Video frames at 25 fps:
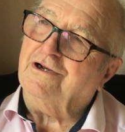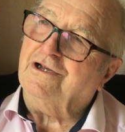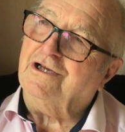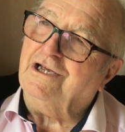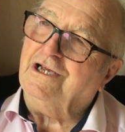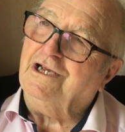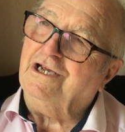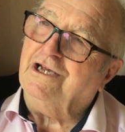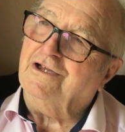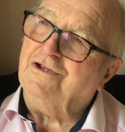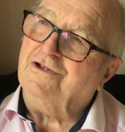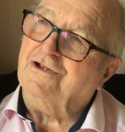
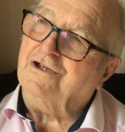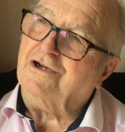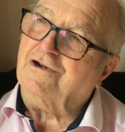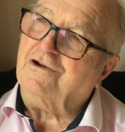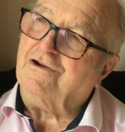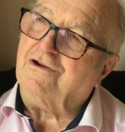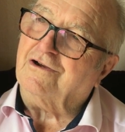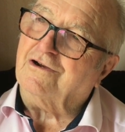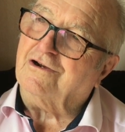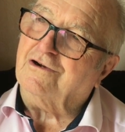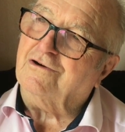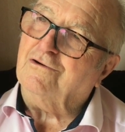eating the
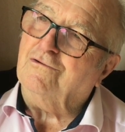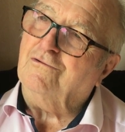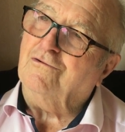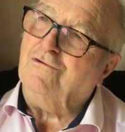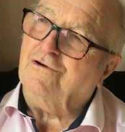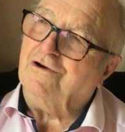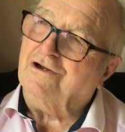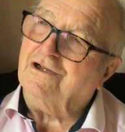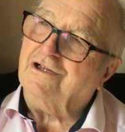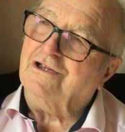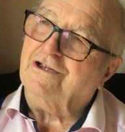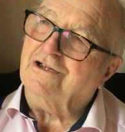
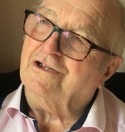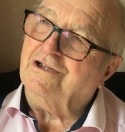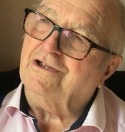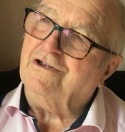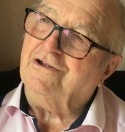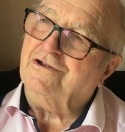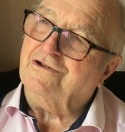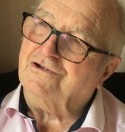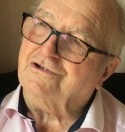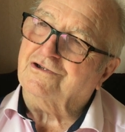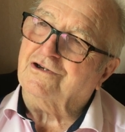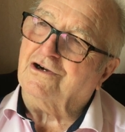corn at
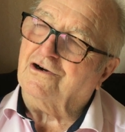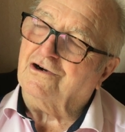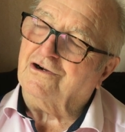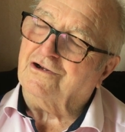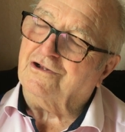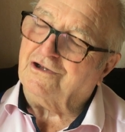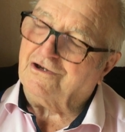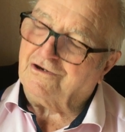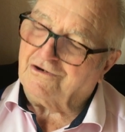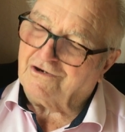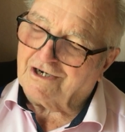the time.